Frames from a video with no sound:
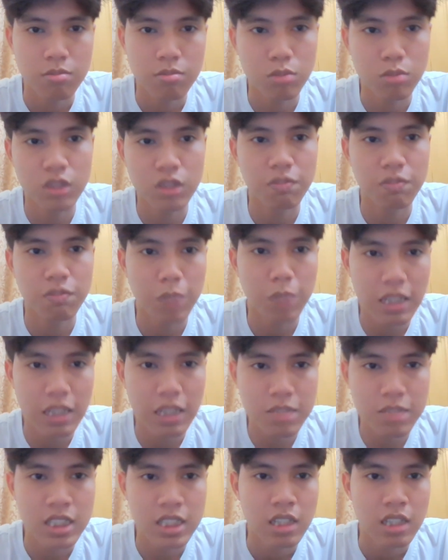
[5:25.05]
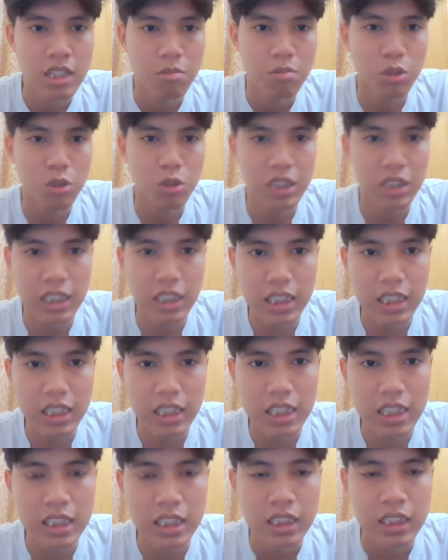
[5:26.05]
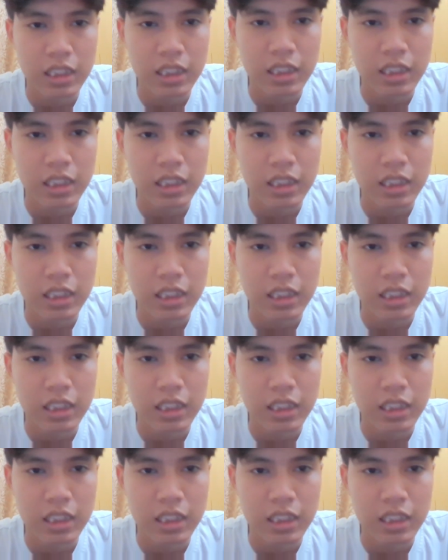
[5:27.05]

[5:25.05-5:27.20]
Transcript: both palms, both knees,